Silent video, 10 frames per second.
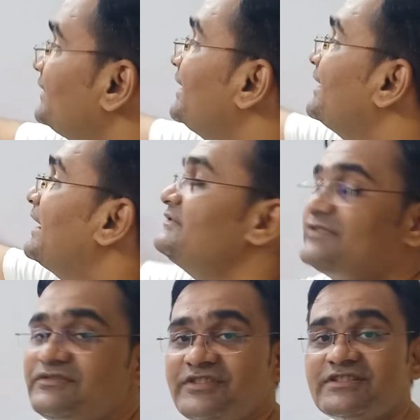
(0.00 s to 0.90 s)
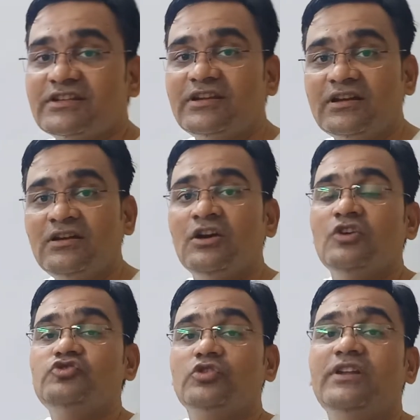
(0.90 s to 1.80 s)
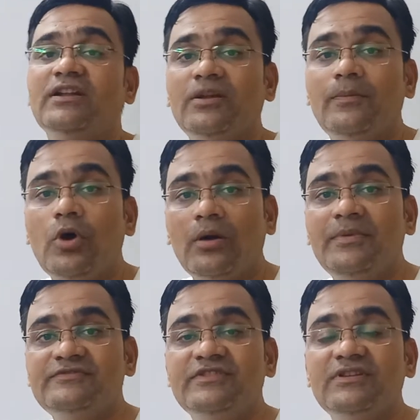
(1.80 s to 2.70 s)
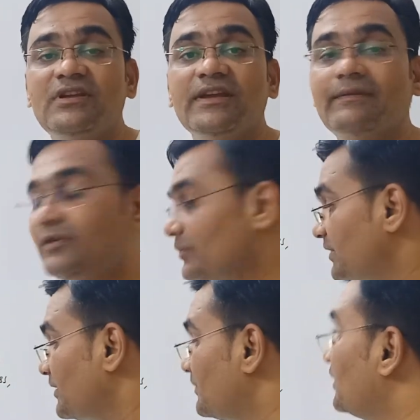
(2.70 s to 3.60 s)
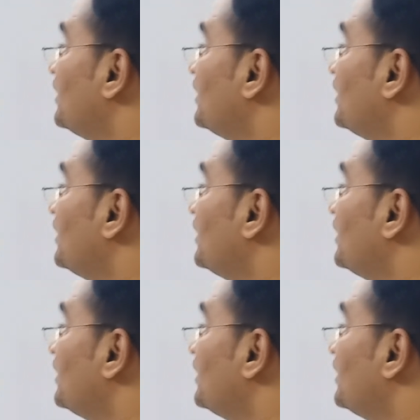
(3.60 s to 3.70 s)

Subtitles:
They cancel each other so that the bob is in the equilibrium.